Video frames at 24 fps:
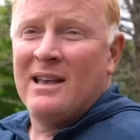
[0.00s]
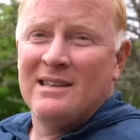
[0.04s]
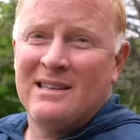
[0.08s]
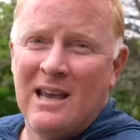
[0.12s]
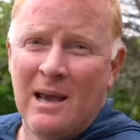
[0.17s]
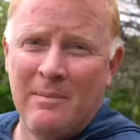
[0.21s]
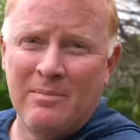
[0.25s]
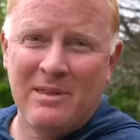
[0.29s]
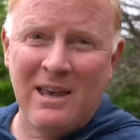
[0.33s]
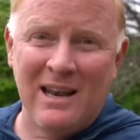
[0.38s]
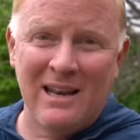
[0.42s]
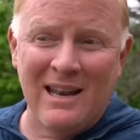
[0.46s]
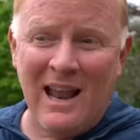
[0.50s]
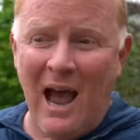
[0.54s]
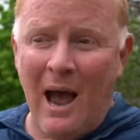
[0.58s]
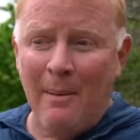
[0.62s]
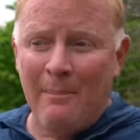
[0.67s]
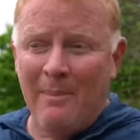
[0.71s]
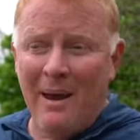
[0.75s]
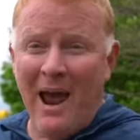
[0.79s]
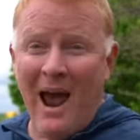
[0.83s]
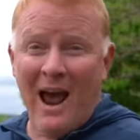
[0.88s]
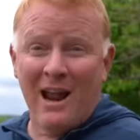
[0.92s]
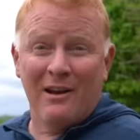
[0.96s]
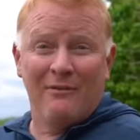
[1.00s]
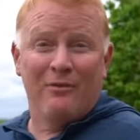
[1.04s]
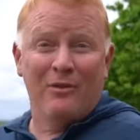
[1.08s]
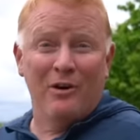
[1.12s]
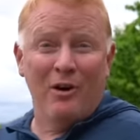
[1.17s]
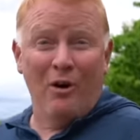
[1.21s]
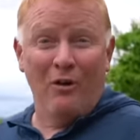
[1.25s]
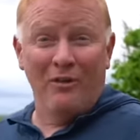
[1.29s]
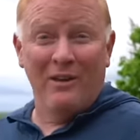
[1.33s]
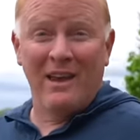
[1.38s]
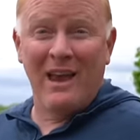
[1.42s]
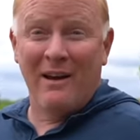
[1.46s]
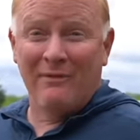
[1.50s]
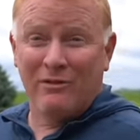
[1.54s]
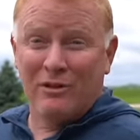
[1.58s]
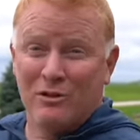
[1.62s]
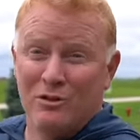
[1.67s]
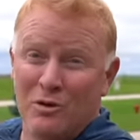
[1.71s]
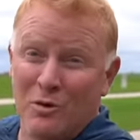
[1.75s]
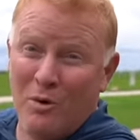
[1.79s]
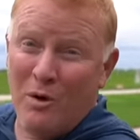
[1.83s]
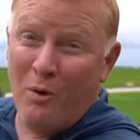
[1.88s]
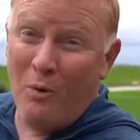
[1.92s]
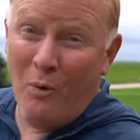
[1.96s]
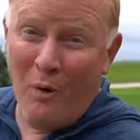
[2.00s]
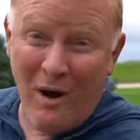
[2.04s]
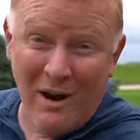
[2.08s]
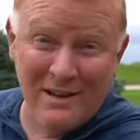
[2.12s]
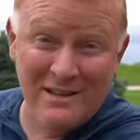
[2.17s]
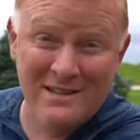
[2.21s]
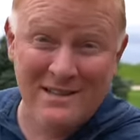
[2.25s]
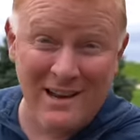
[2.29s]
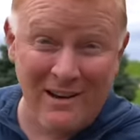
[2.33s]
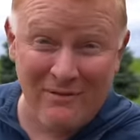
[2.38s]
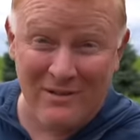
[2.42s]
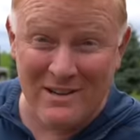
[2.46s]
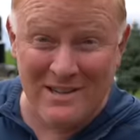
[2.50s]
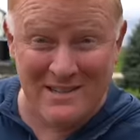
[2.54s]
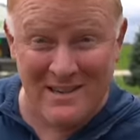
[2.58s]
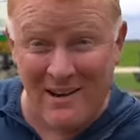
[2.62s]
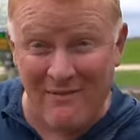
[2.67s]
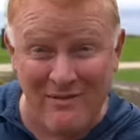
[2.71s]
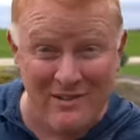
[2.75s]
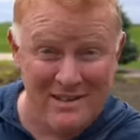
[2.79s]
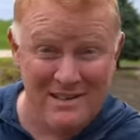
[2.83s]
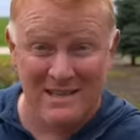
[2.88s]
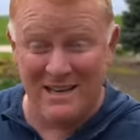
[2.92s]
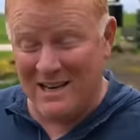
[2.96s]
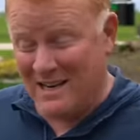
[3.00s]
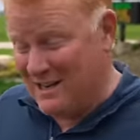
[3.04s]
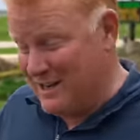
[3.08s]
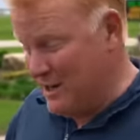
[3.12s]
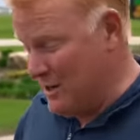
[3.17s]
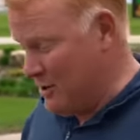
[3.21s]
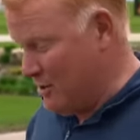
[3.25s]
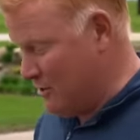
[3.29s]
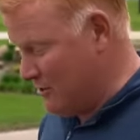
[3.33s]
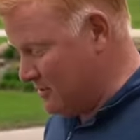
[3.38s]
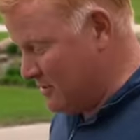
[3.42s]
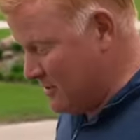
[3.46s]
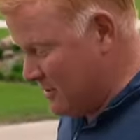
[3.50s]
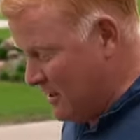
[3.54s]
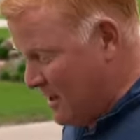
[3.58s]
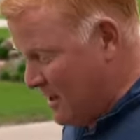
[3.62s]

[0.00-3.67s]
Same thing, not bad if we only have to do it once every seventeen years.